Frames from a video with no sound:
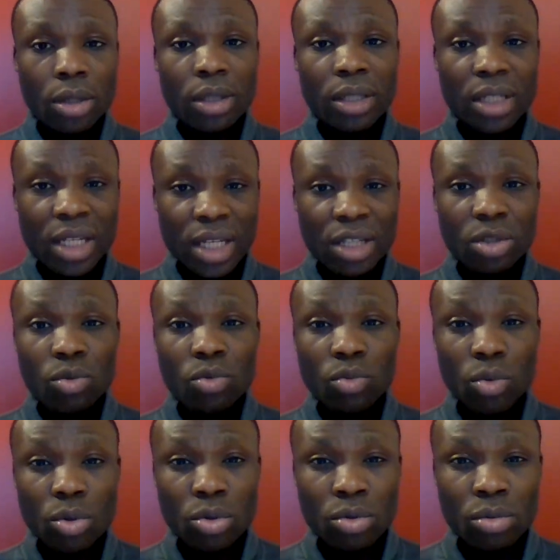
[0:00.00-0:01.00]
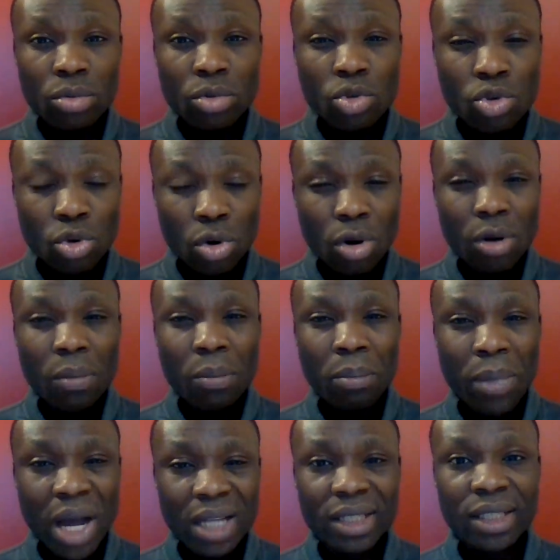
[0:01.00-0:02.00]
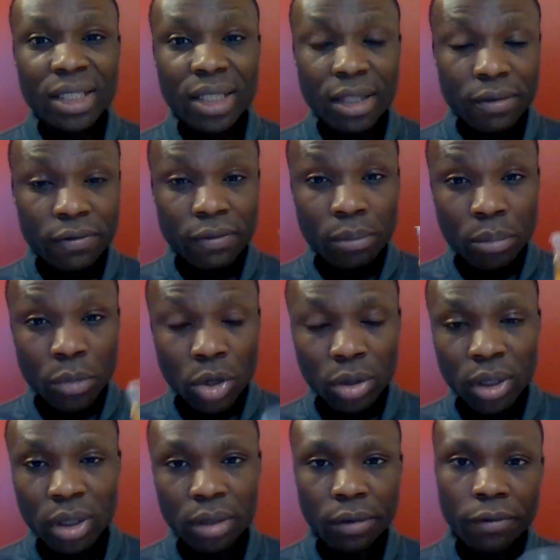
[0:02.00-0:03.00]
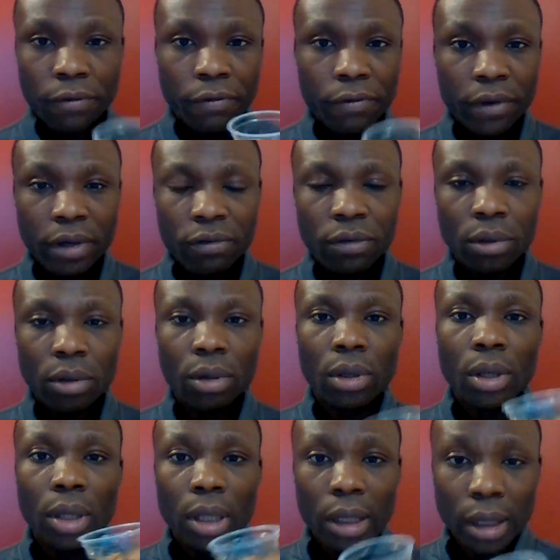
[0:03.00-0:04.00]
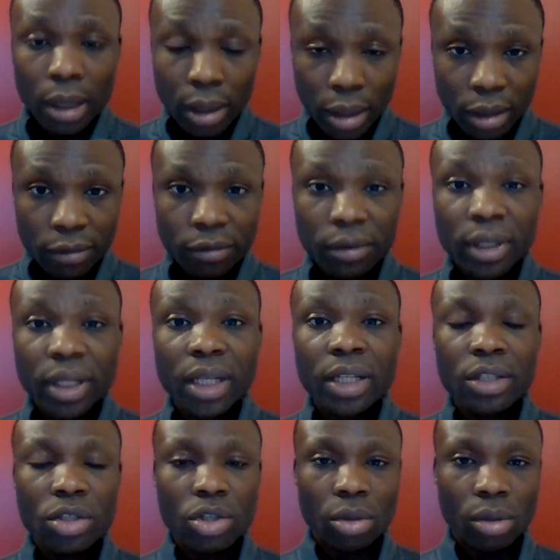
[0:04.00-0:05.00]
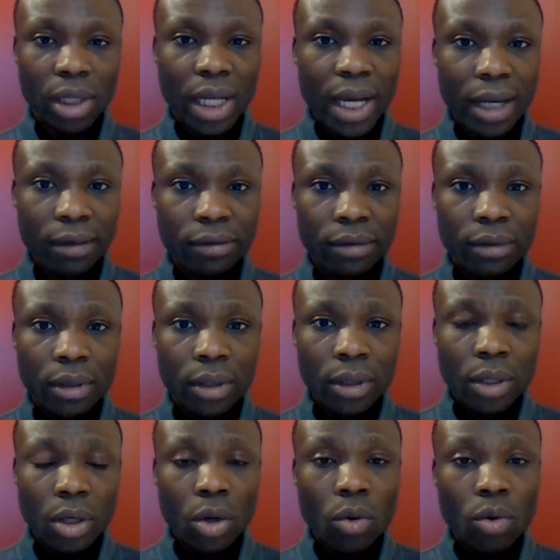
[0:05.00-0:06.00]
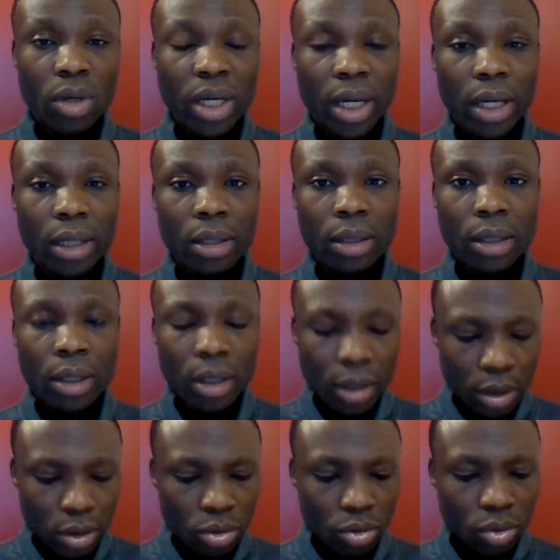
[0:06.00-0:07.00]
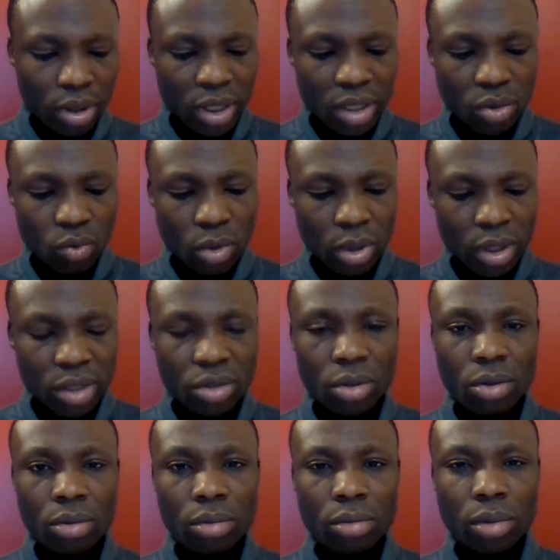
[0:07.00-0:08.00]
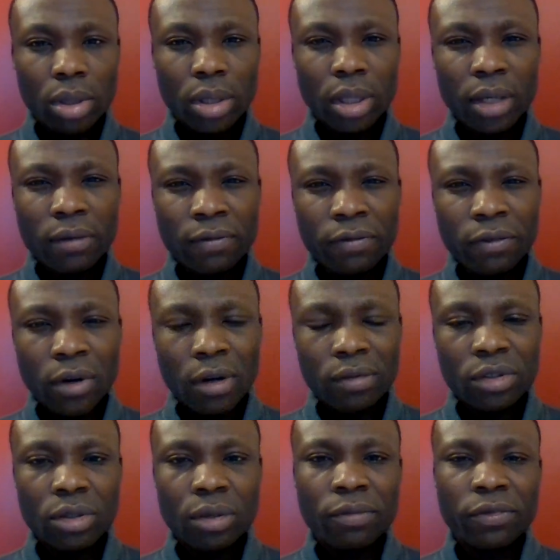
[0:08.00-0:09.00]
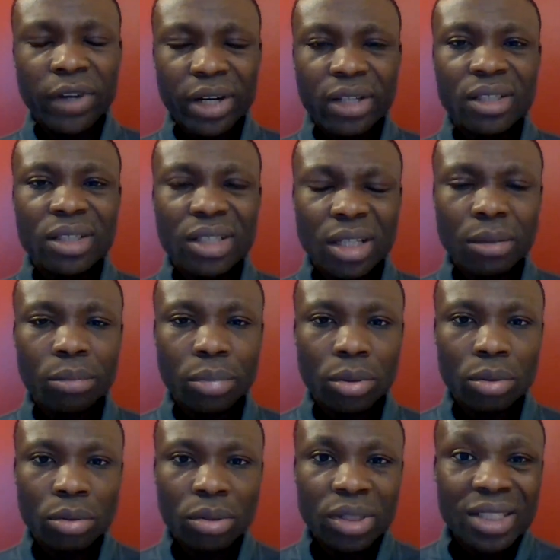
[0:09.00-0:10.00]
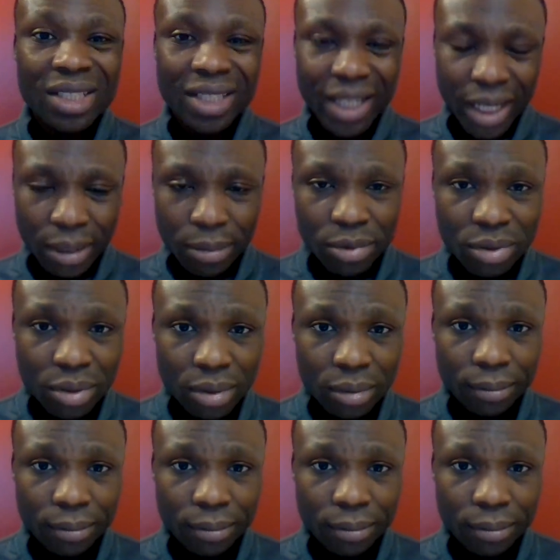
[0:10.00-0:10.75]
this will draw massive money favor love into your life okay so this one is going to involve some very simple steps